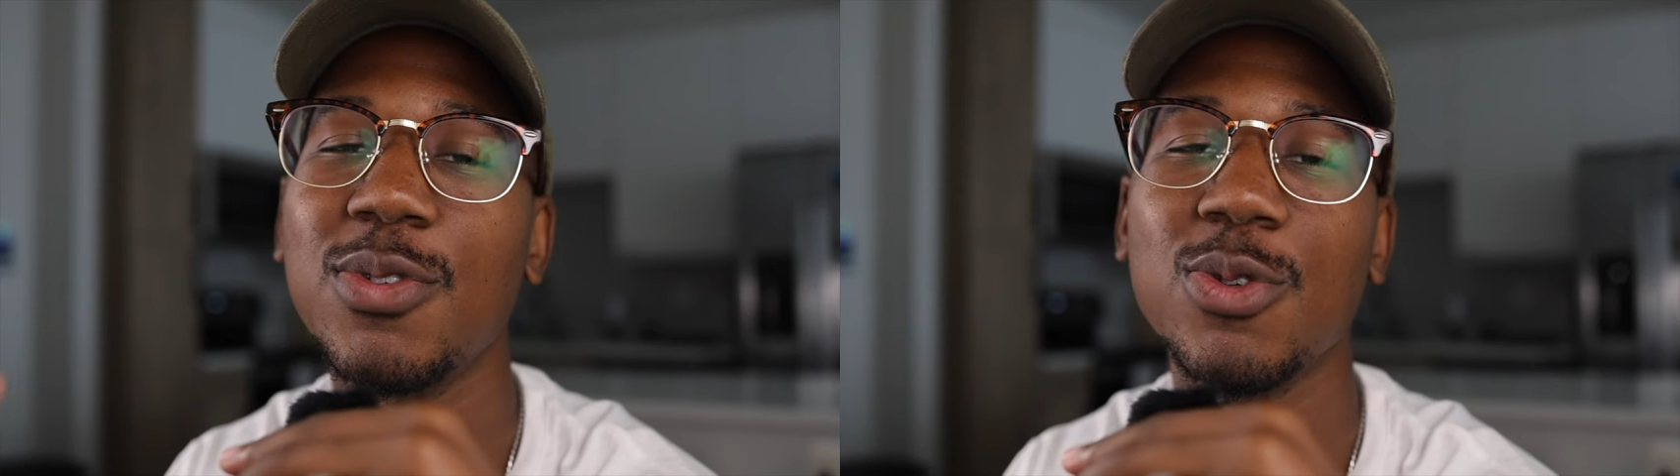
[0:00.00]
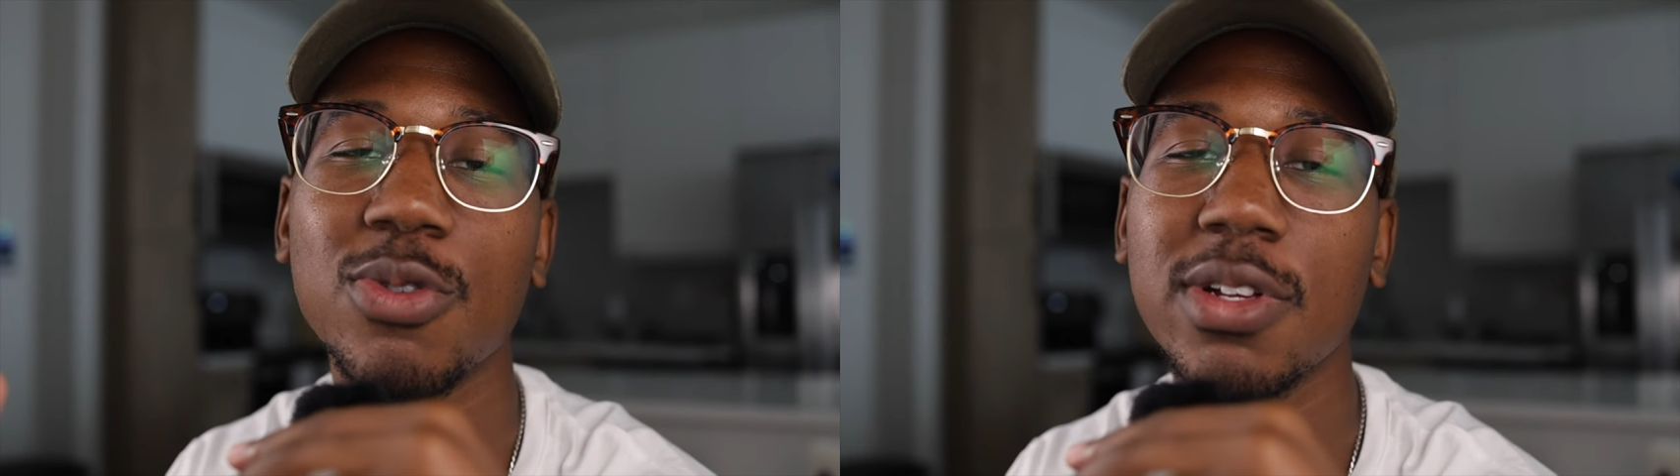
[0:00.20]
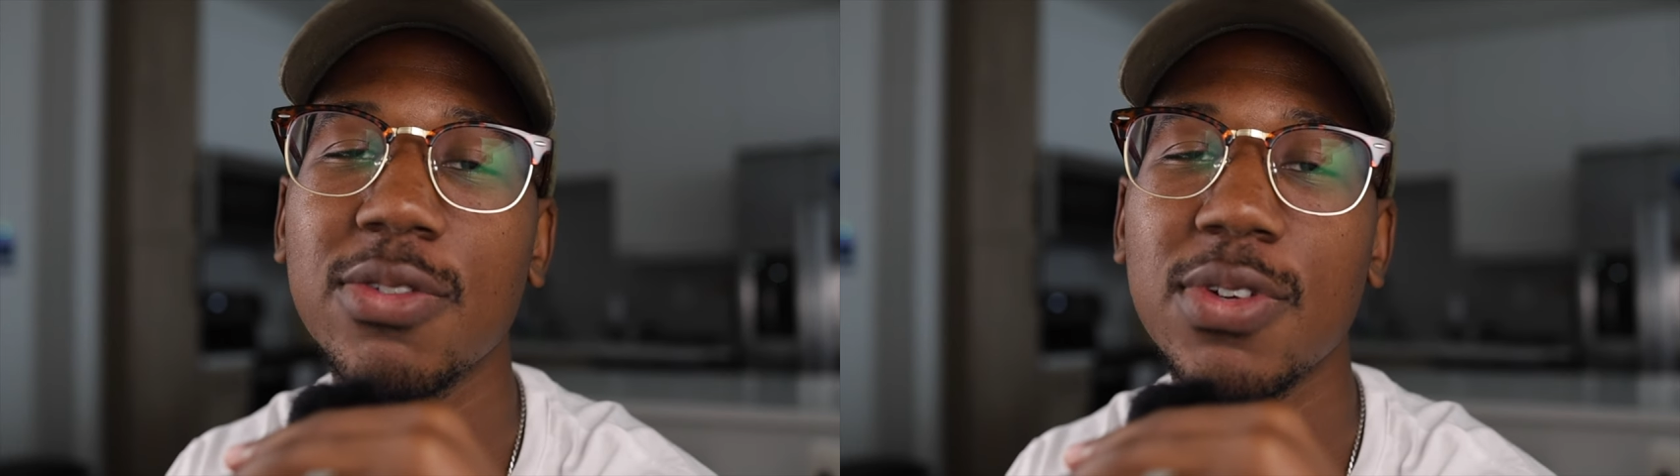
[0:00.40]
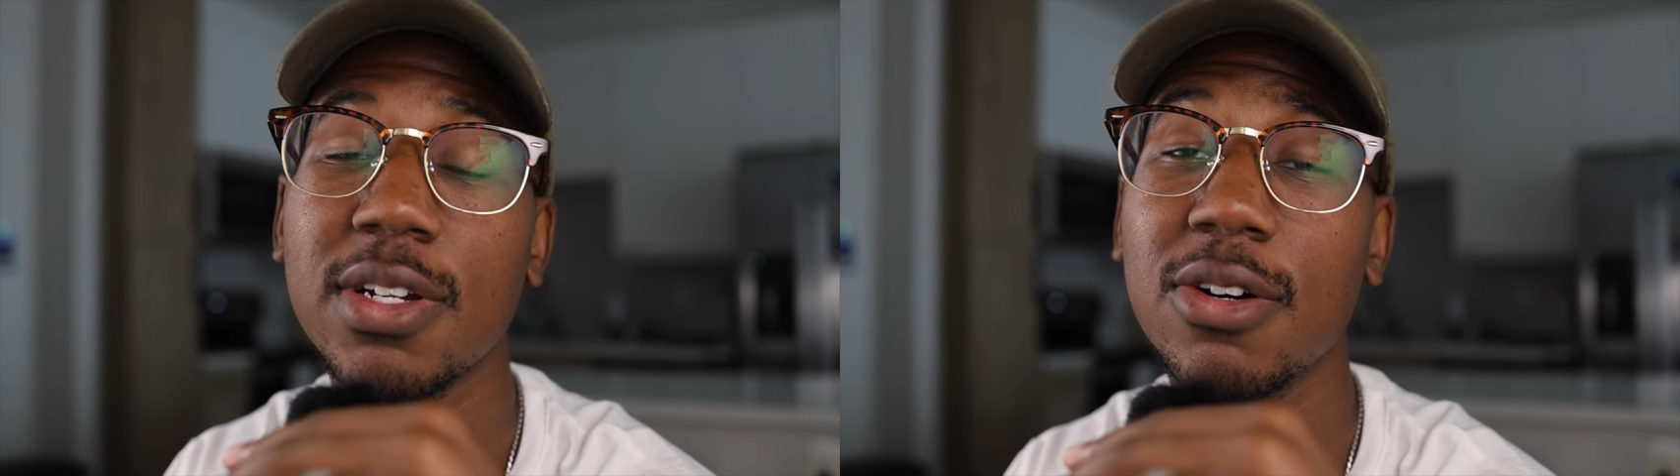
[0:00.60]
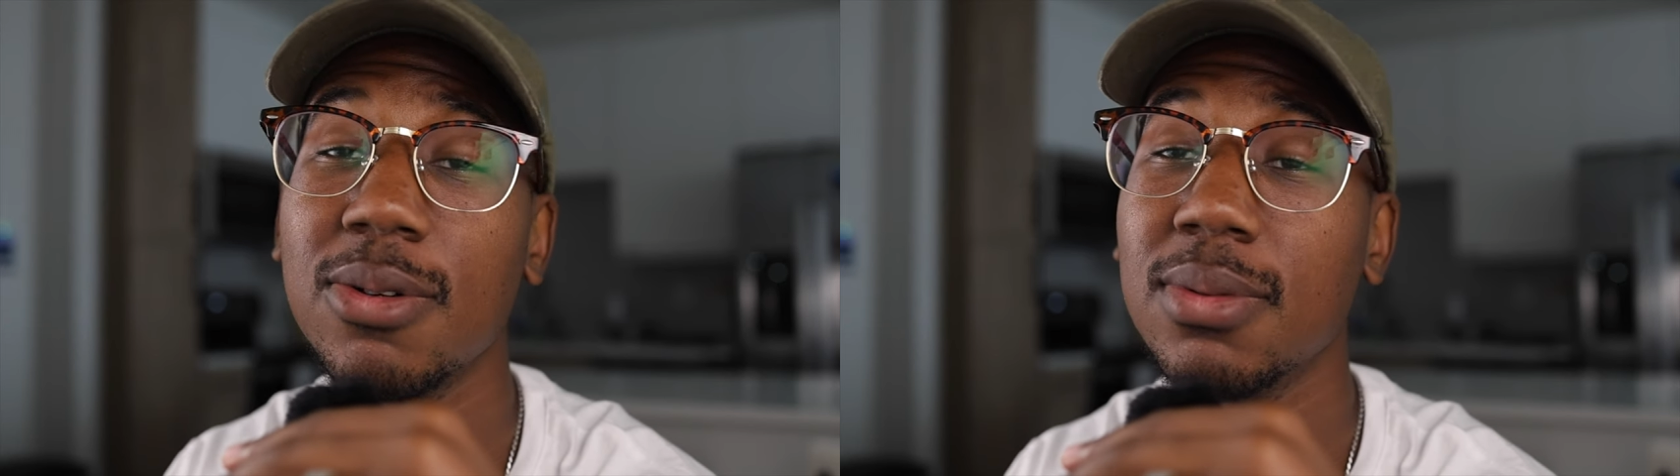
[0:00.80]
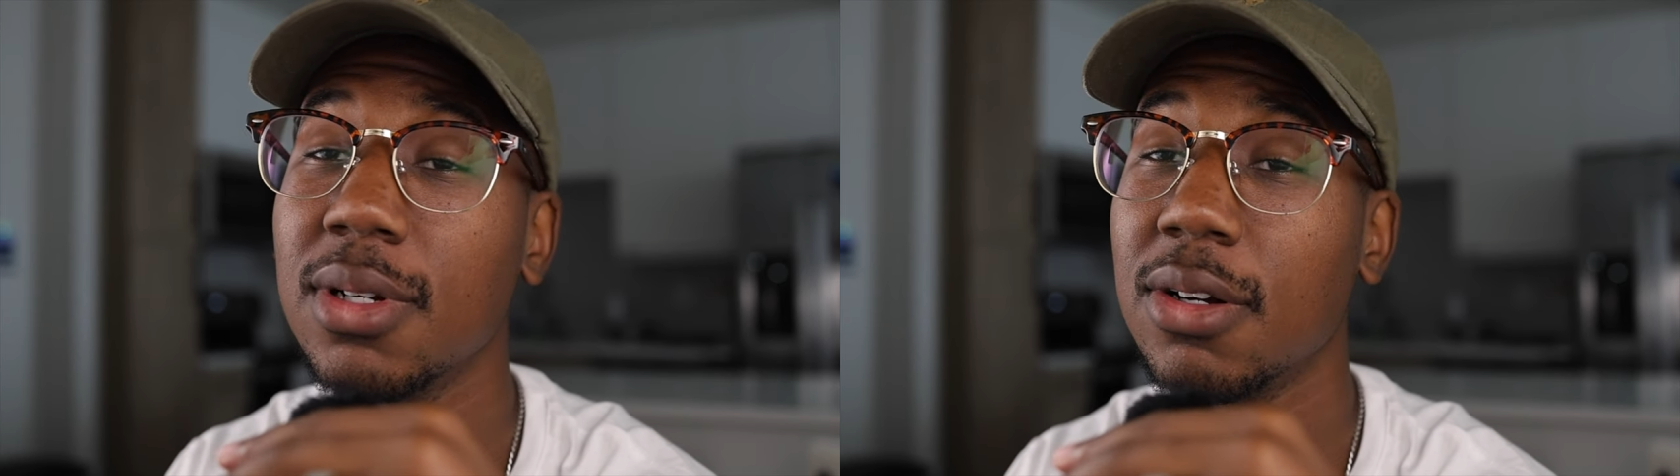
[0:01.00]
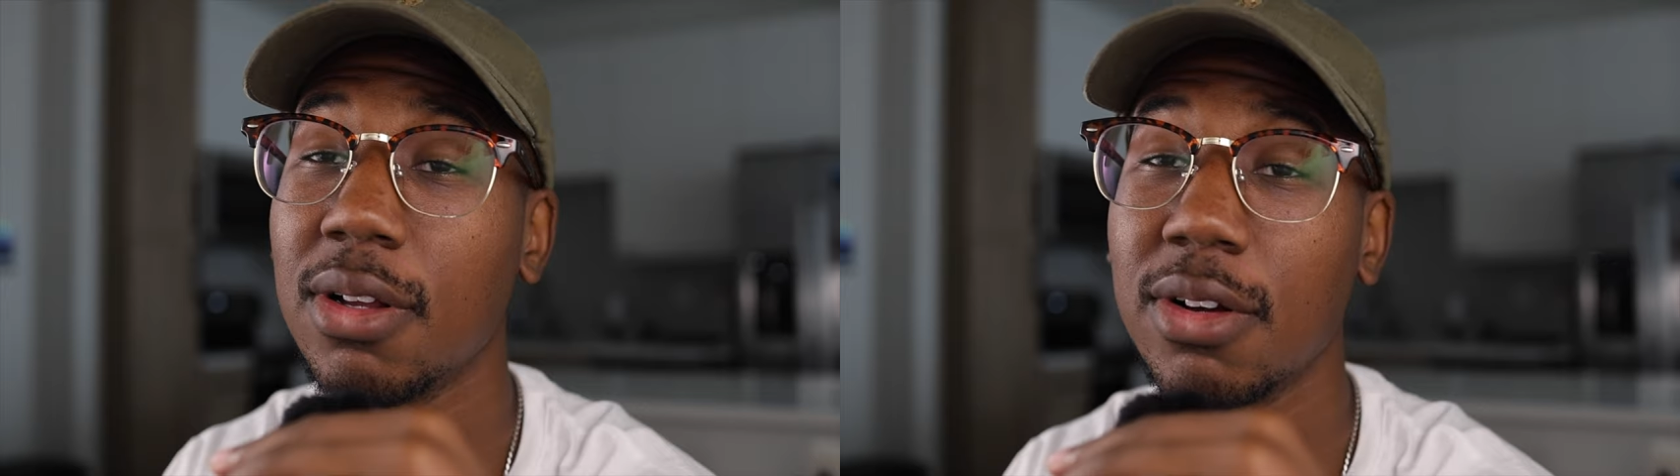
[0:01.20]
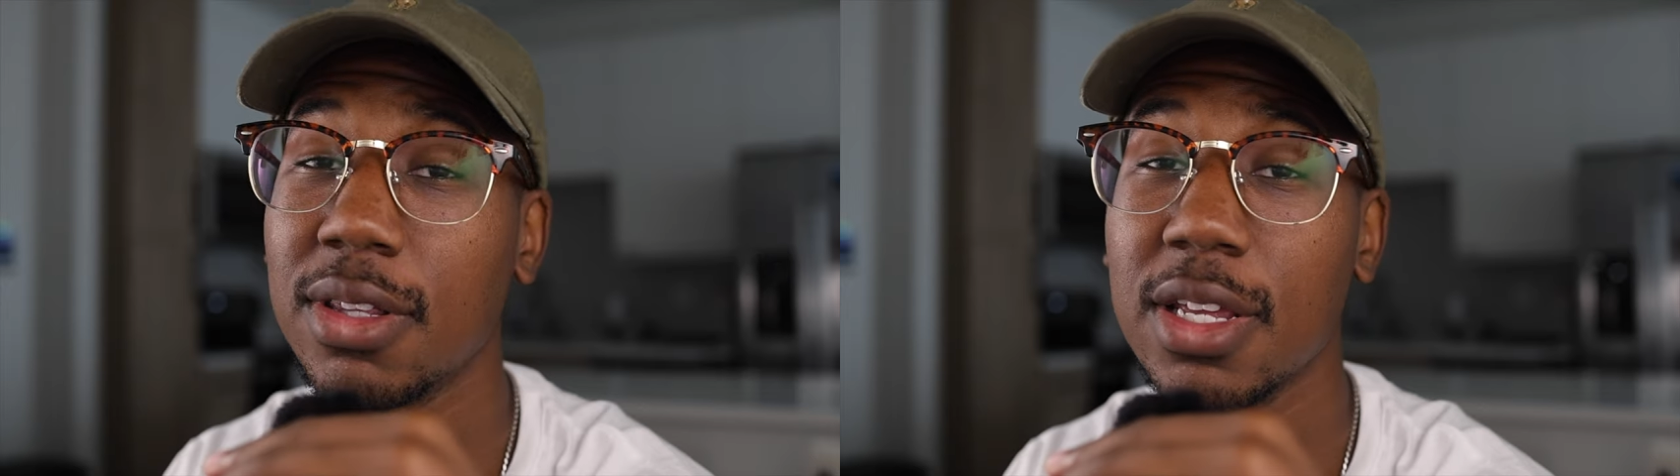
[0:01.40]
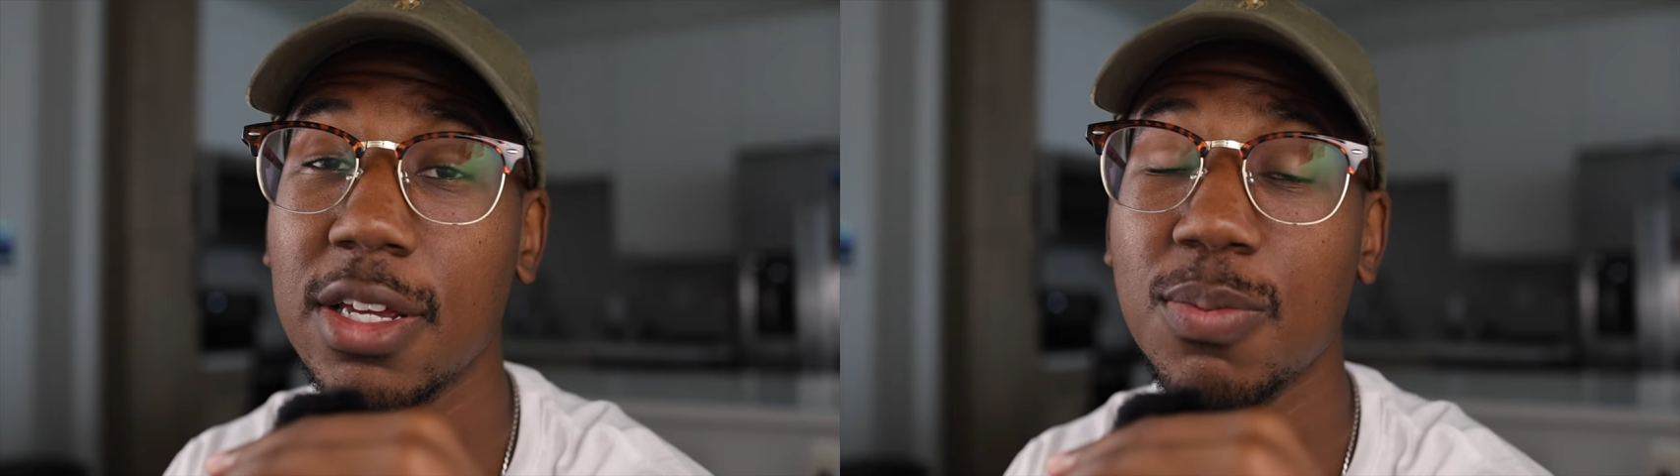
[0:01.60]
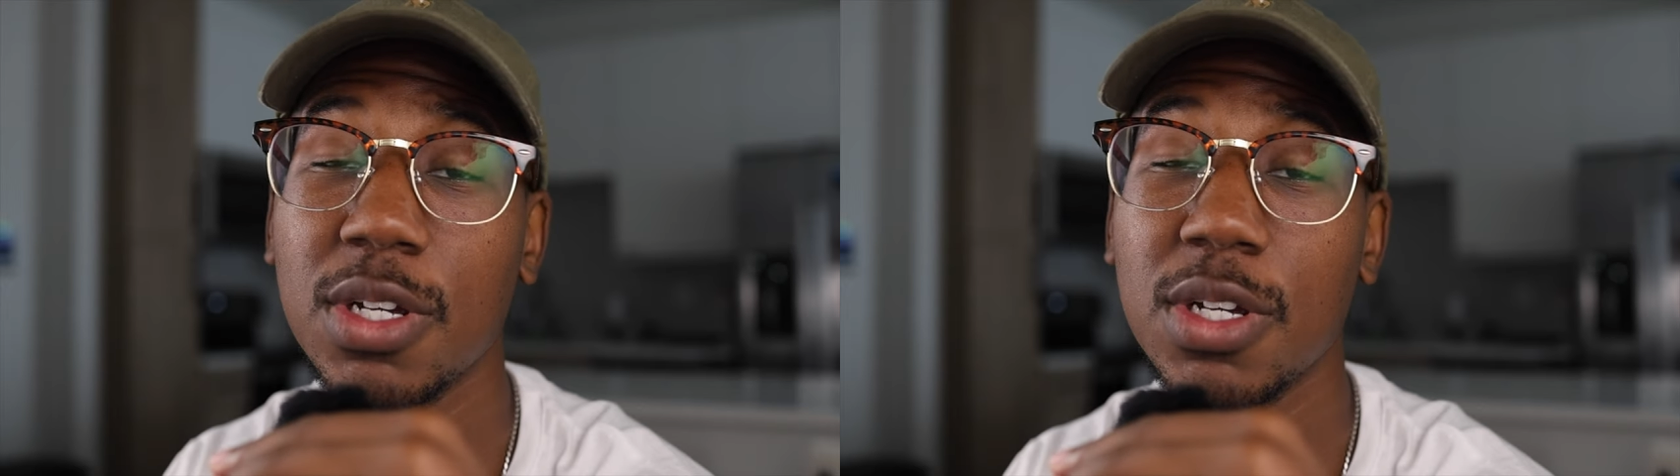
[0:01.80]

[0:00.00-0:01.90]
you enjoyed this video or learned anything,